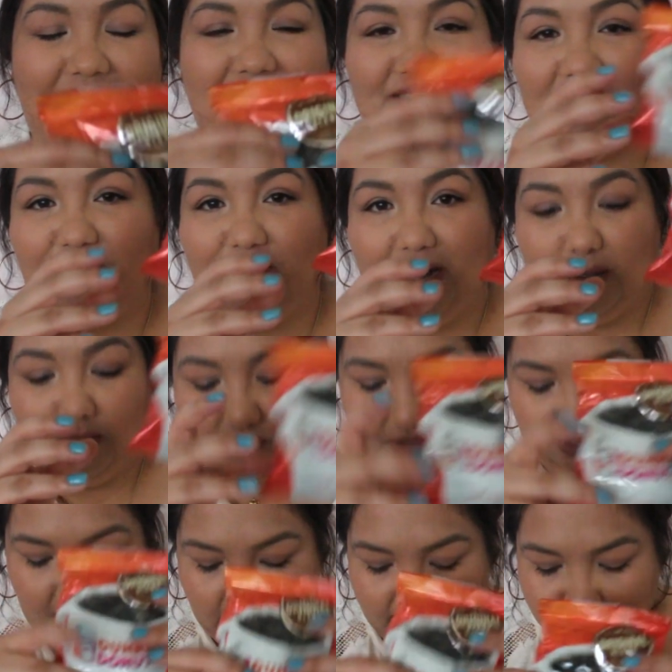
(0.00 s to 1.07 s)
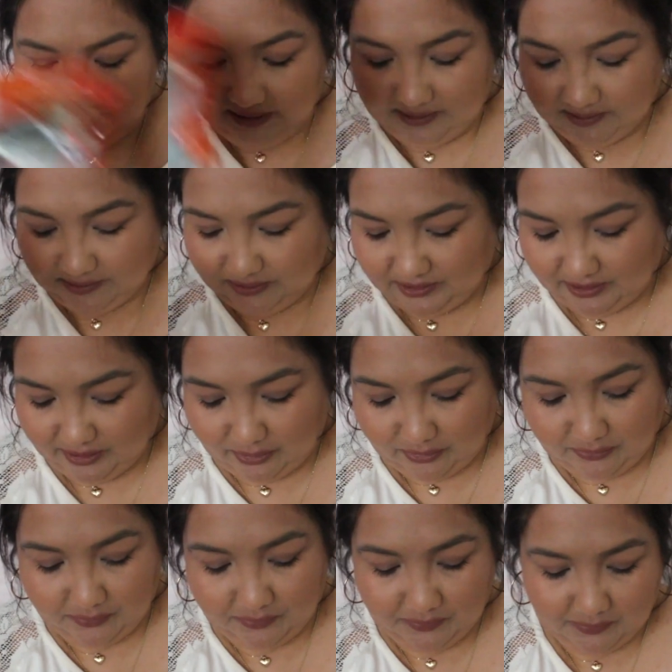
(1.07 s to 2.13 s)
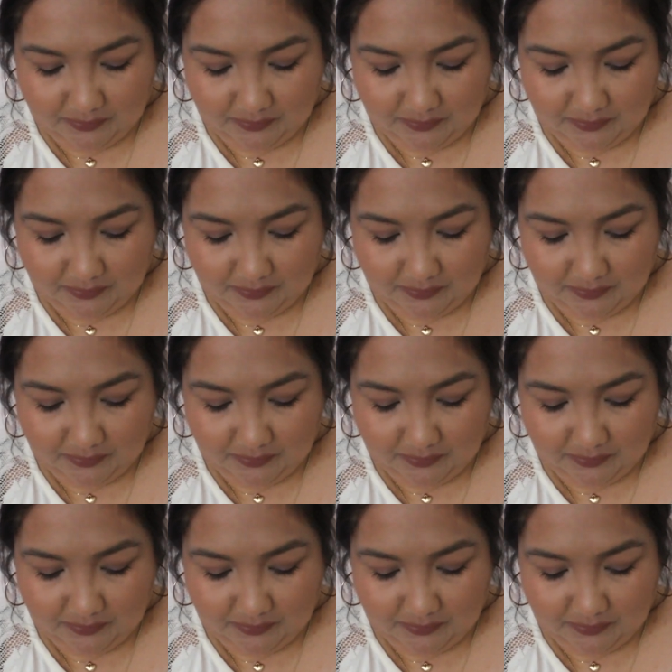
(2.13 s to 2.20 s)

It's the ground coffee, so